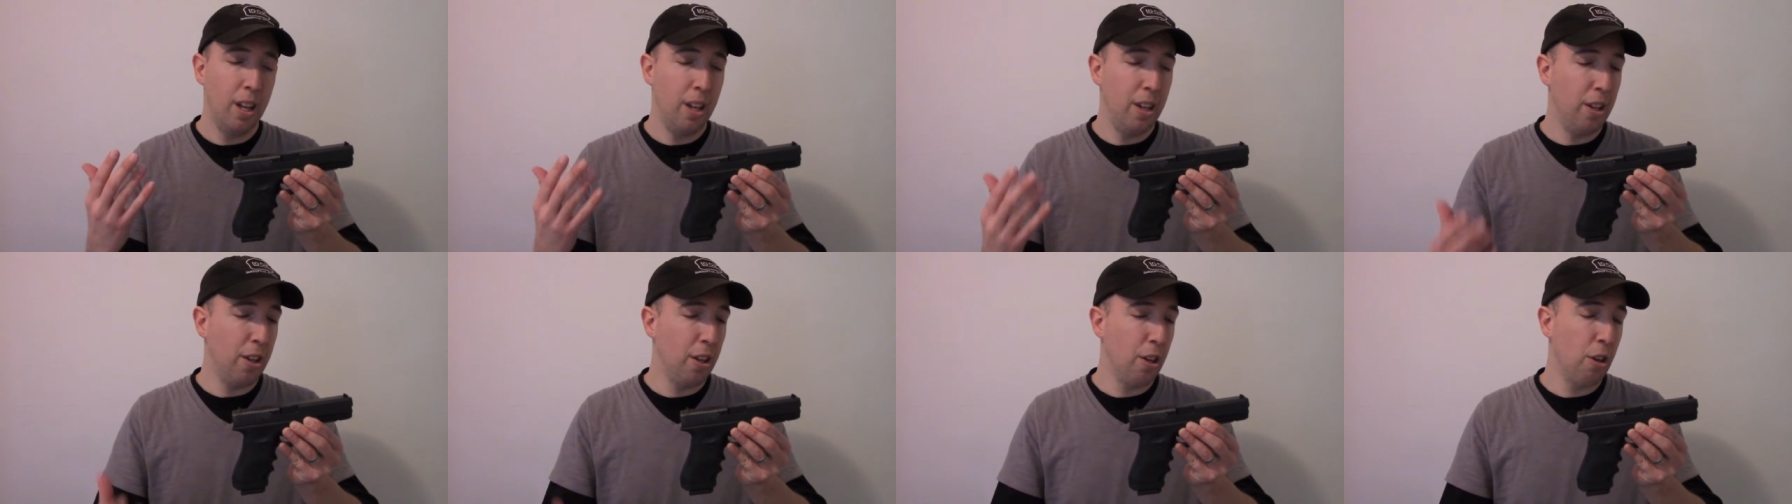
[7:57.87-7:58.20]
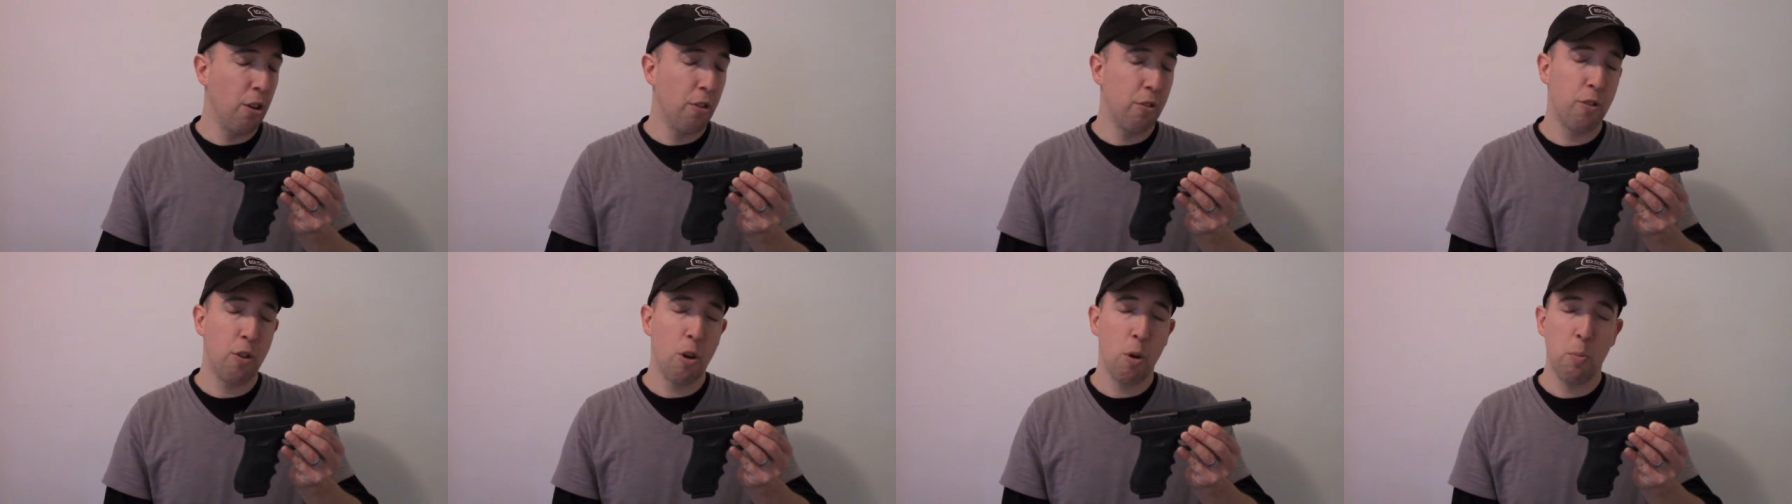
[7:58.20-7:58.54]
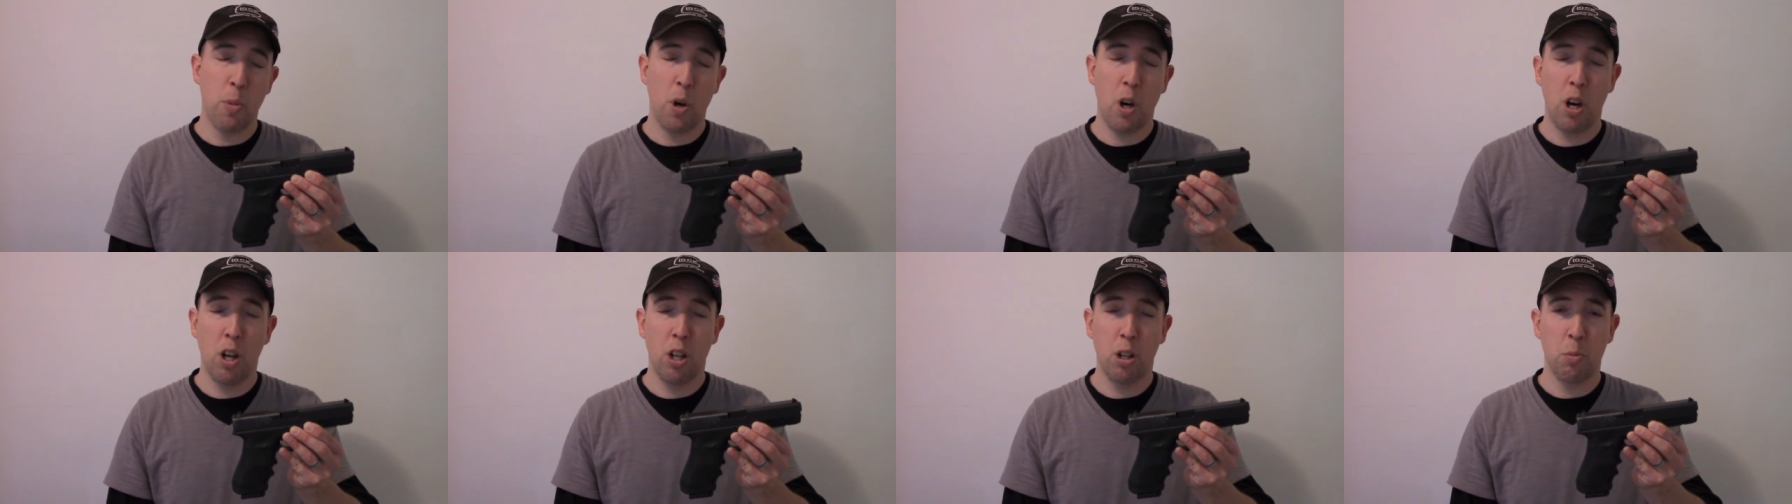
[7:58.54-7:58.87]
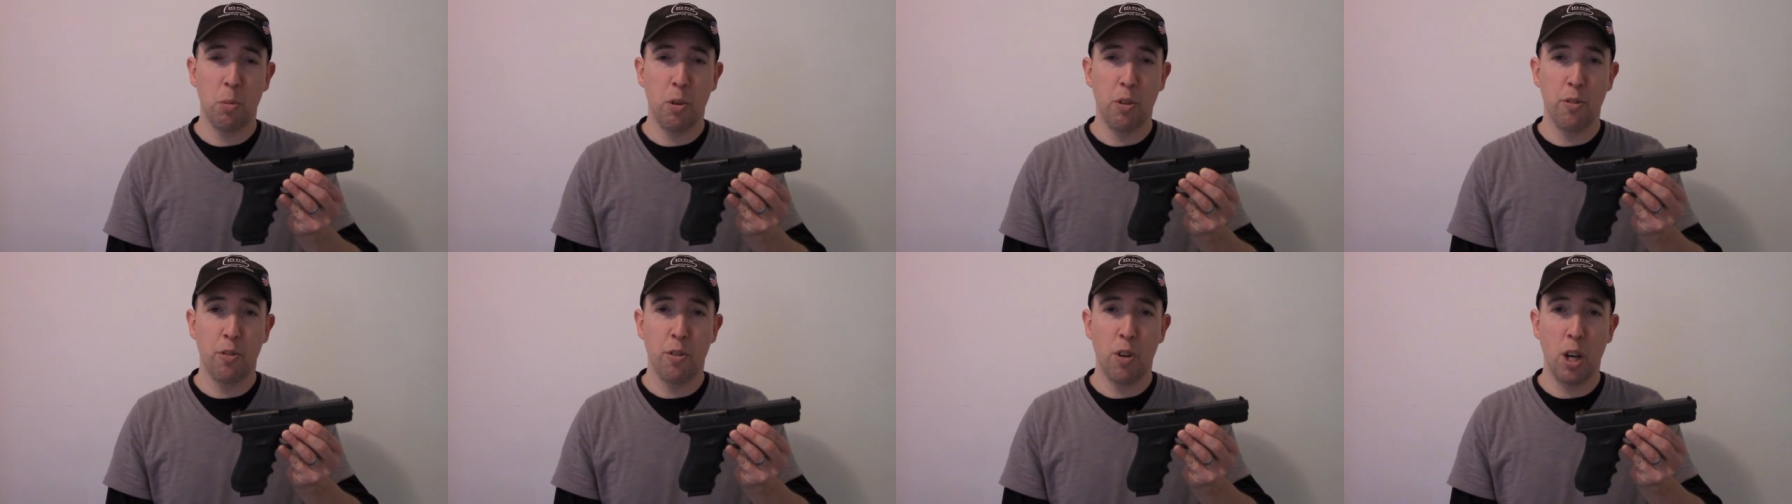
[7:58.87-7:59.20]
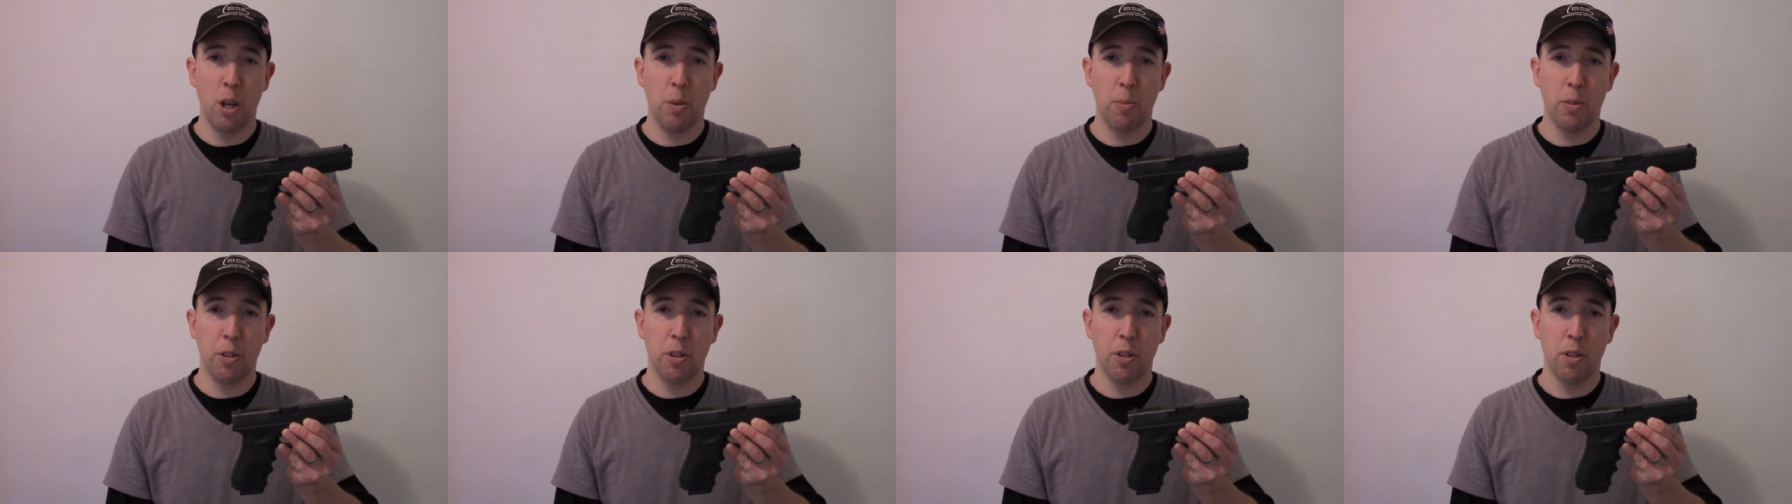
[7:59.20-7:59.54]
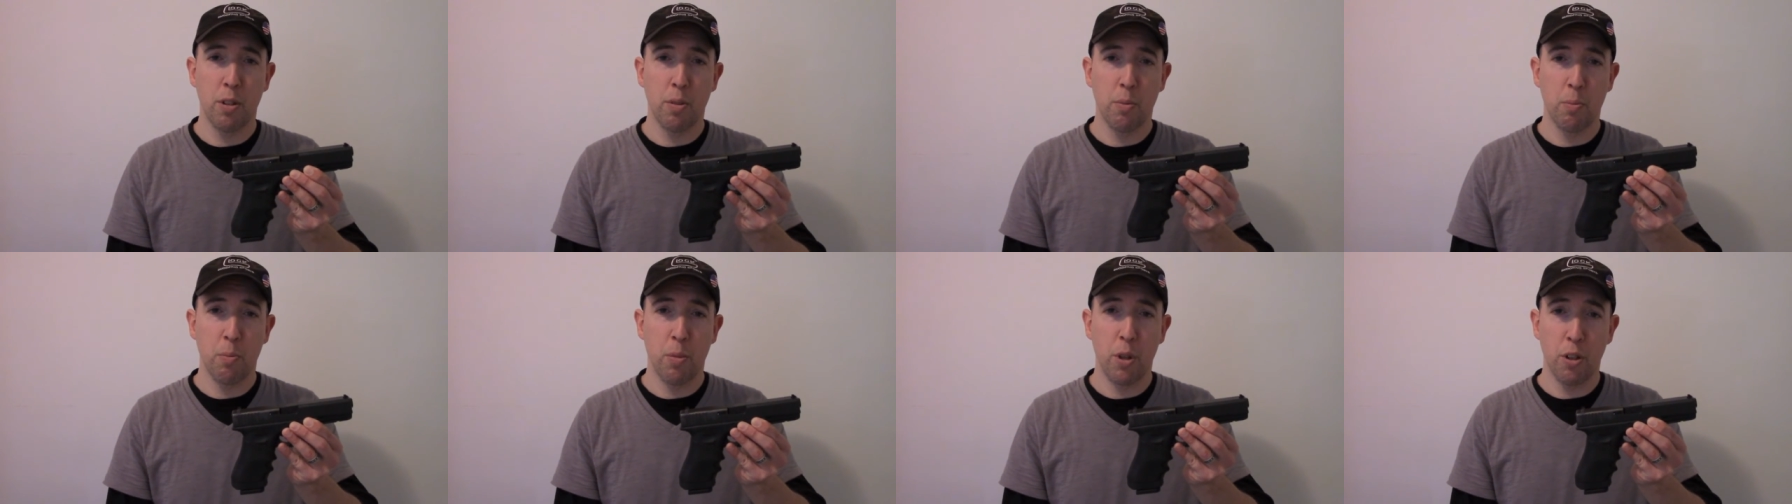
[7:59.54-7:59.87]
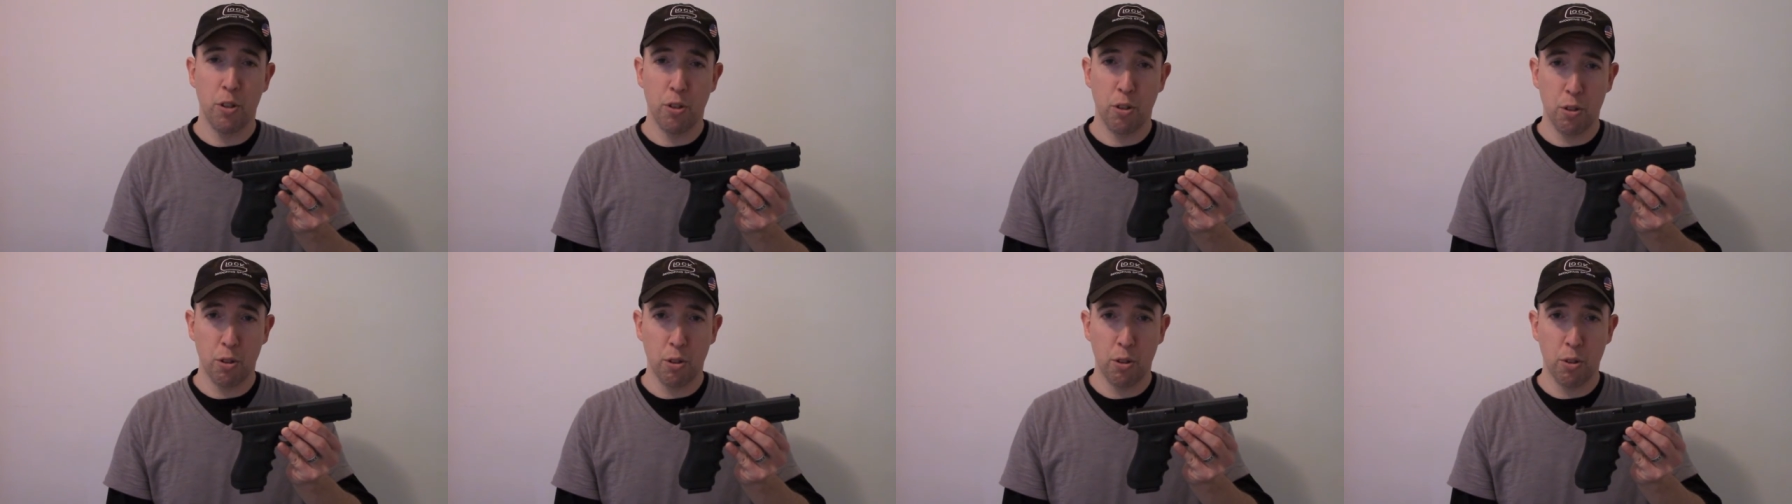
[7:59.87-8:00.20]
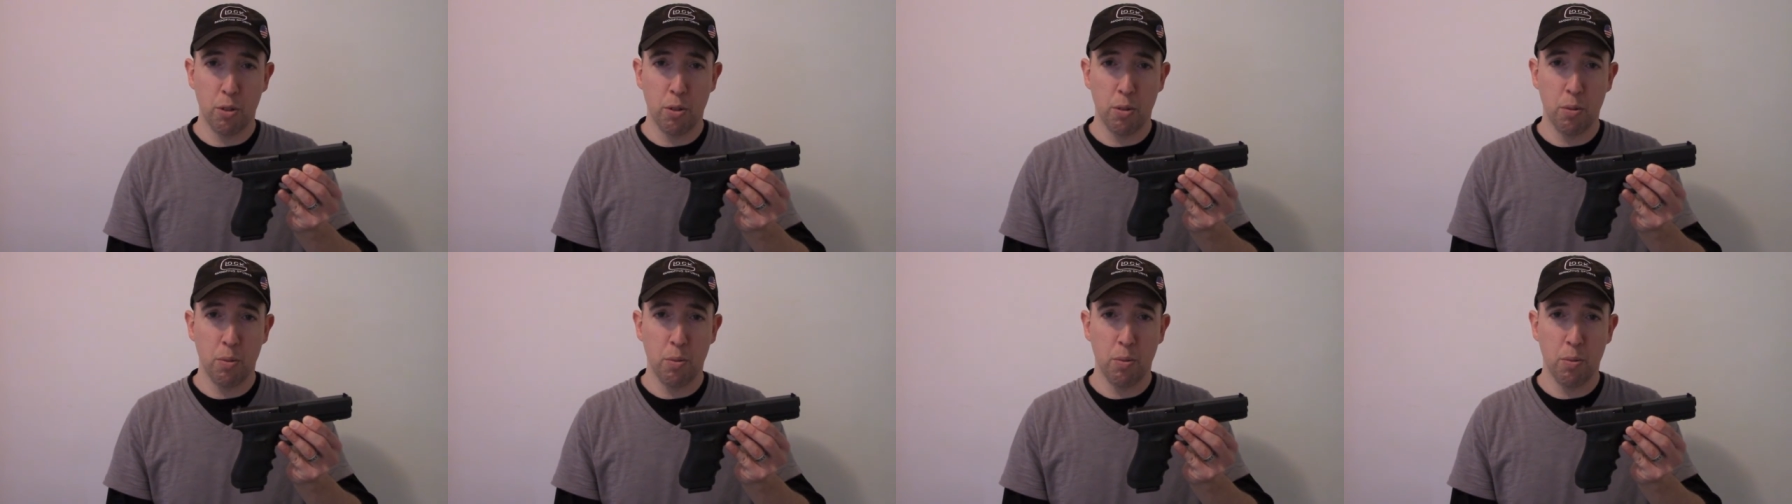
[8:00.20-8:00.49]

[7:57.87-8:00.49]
you know, for a polymer framed pistol,